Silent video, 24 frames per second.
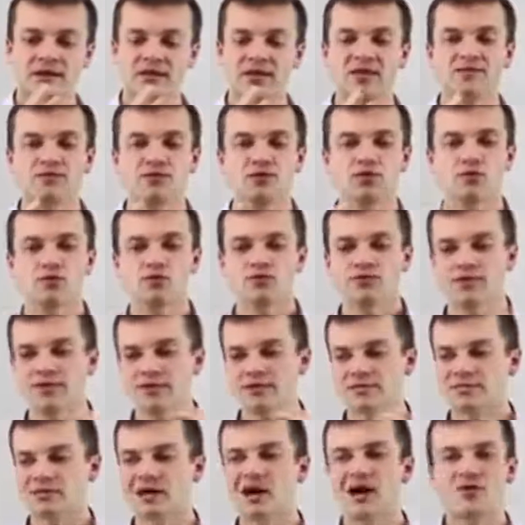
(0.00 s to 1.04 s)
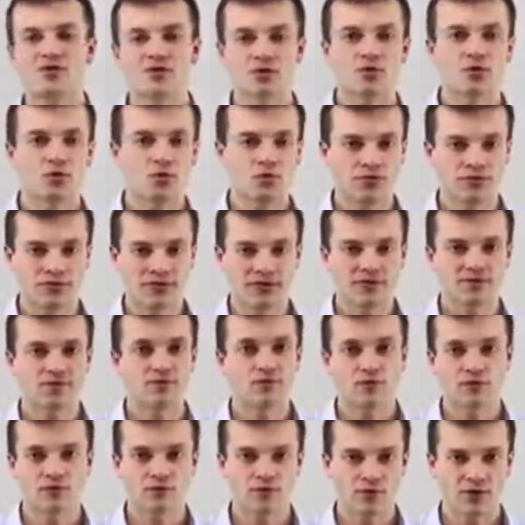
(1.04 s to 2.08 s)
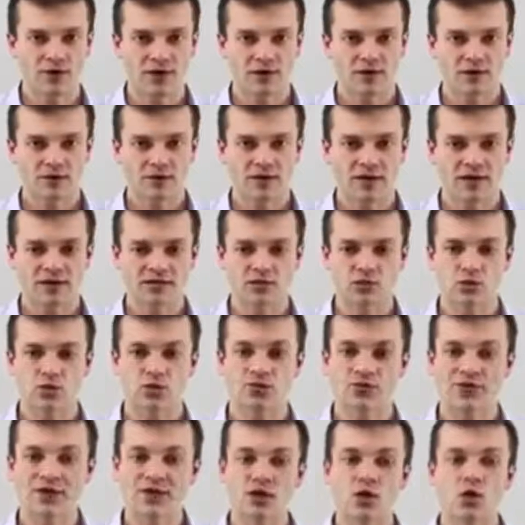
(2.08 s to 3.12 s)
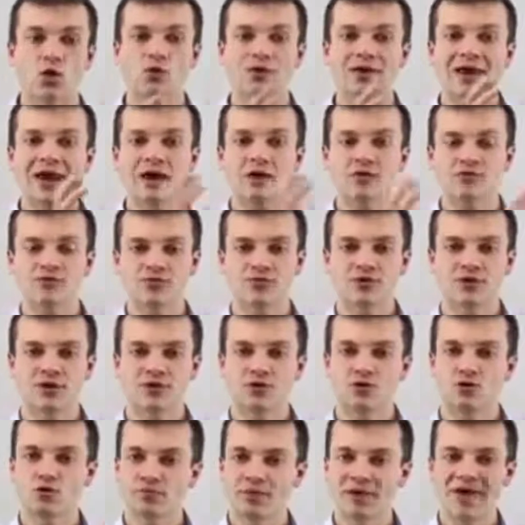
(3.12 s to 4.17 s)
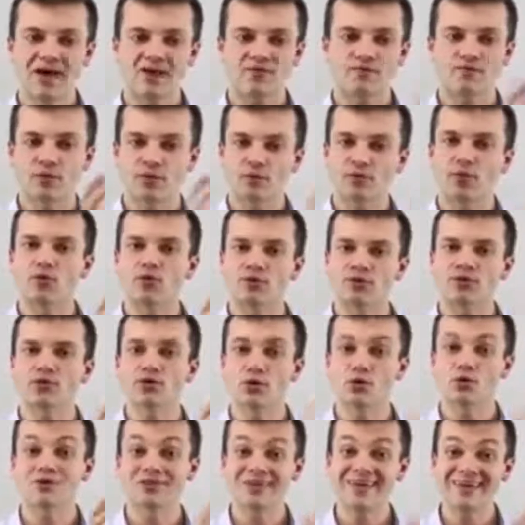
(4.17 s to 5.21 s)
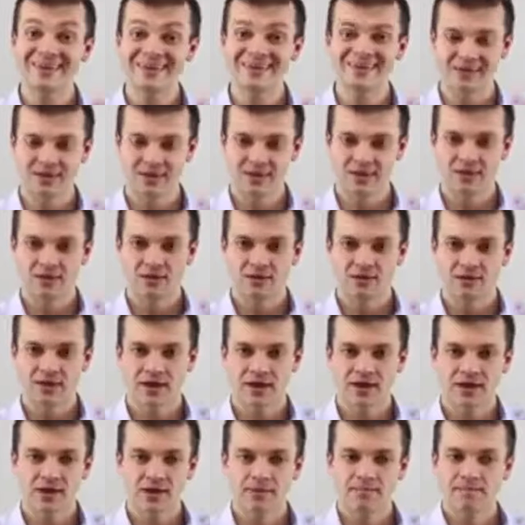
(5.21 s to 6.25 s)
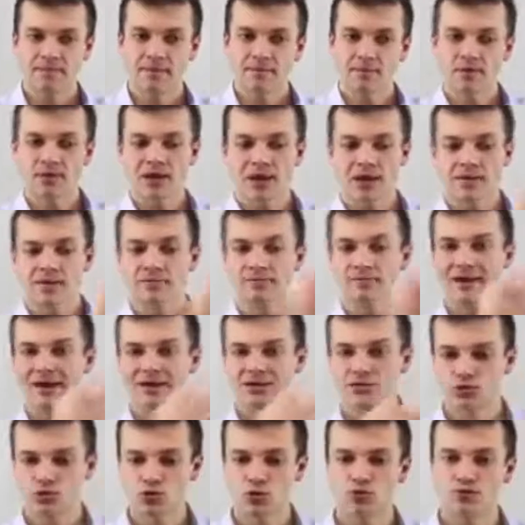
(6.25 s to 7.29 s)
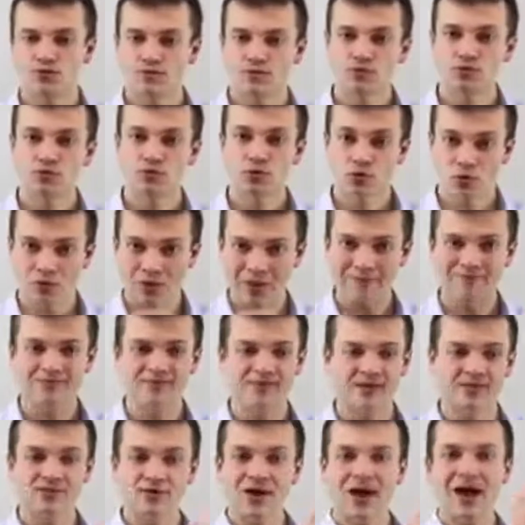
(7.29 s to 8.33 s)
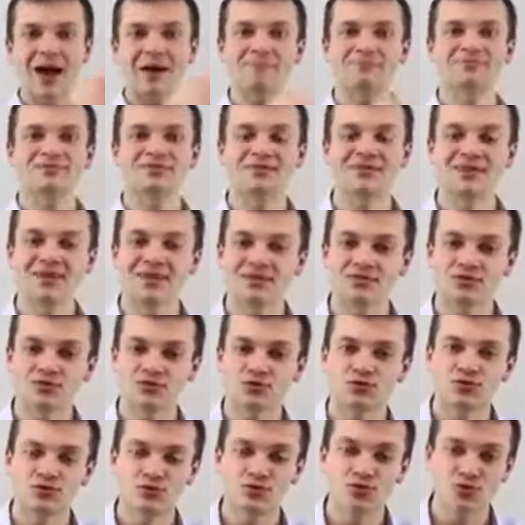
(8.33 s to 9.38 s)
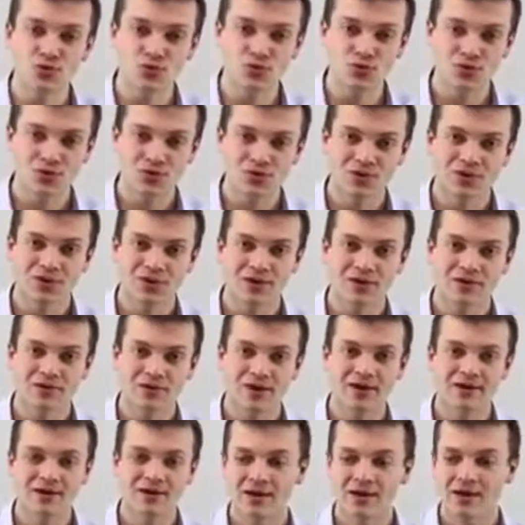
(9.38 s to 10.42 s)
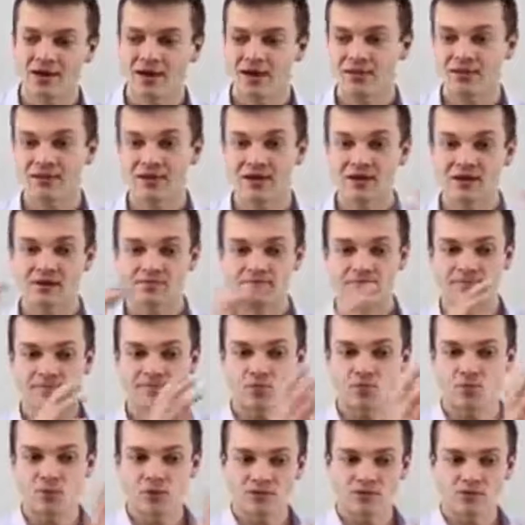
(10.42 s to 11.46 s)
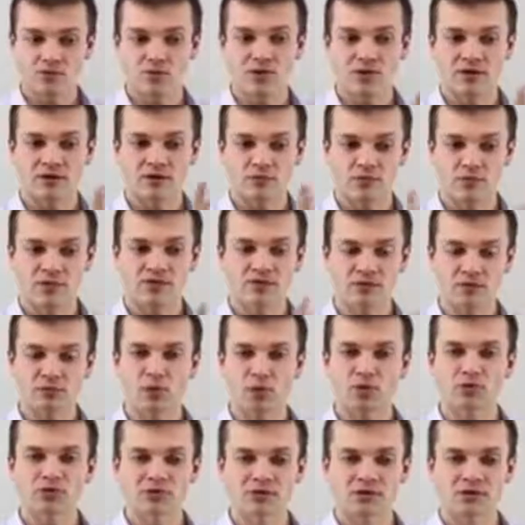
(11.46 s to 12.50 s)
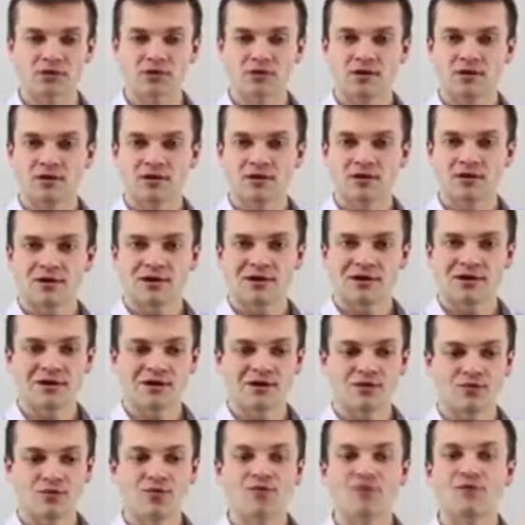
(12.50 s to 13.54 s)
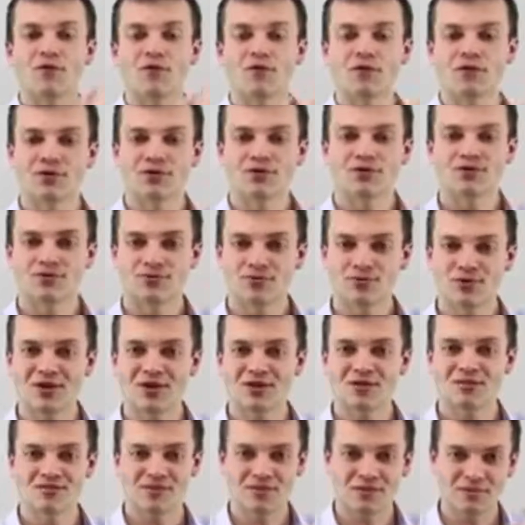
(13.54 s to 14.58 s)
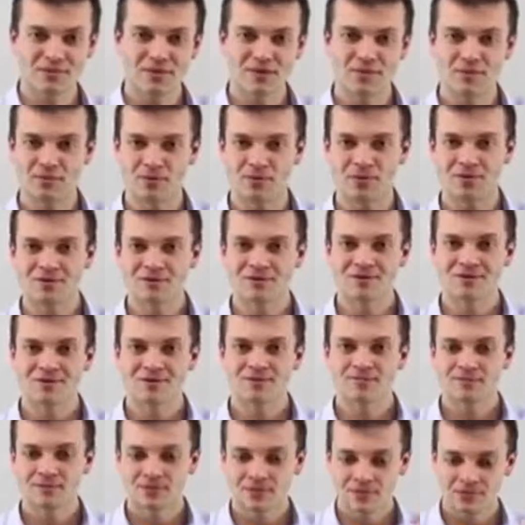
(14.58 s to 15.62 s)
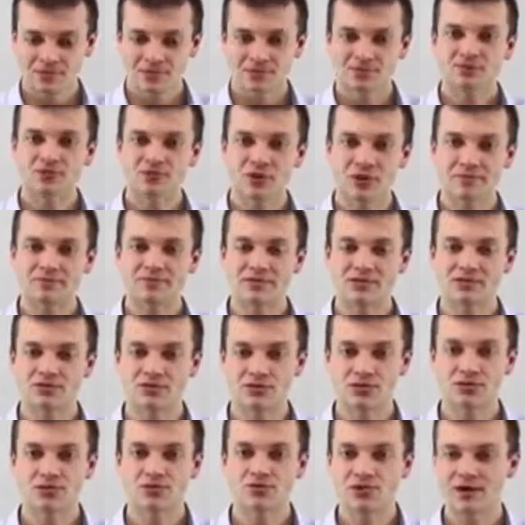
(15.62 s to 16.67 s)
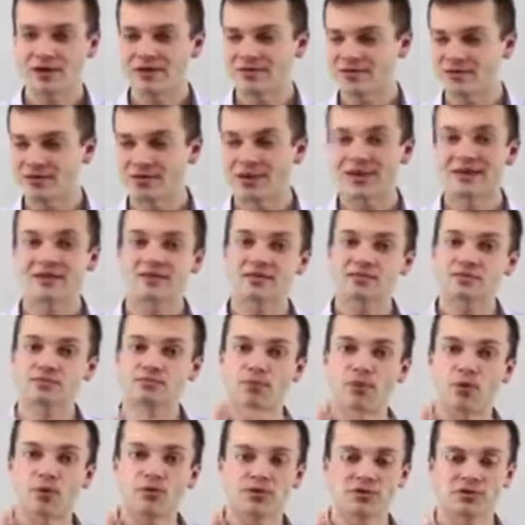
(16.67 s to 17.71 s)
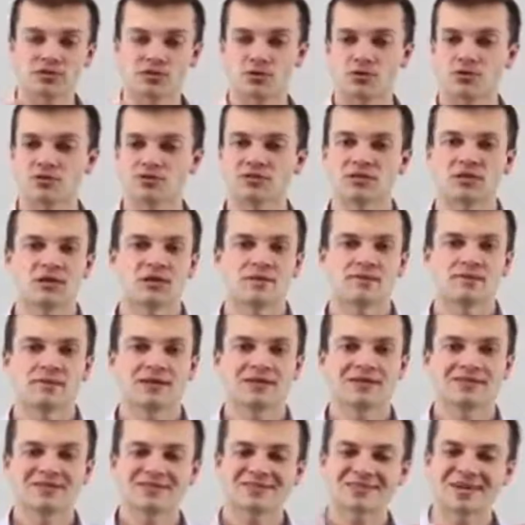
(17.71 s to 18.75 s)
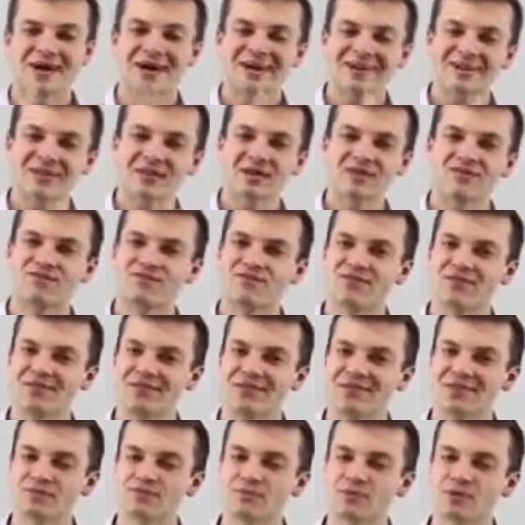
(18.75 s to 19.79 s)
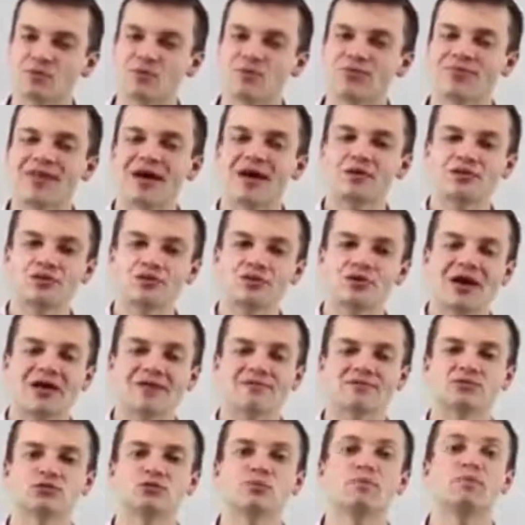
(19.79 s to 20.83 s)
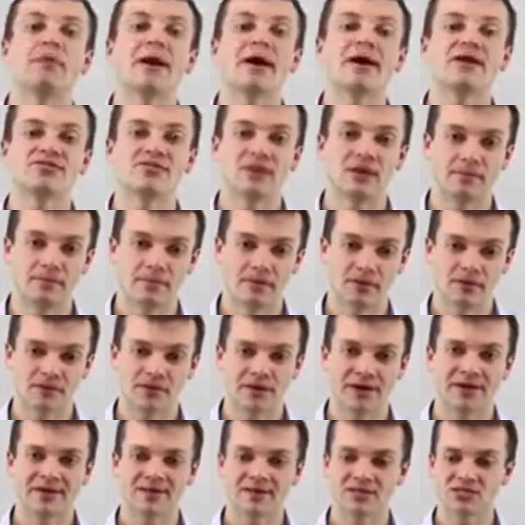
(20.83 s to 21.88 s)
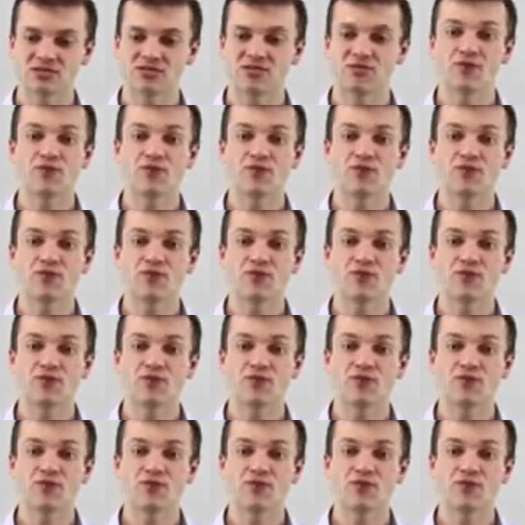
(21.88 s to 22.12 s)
And I'll give you this other cool thing for free, okay? So they going out there on your behalf promoting your link, okay? People coming back to your website, they're opting in to you, right? And then when this person referred 3 of their people to opt into you, right? They're getting this bonus. So it's kind of like affiliate, but without you having to pay them, okay?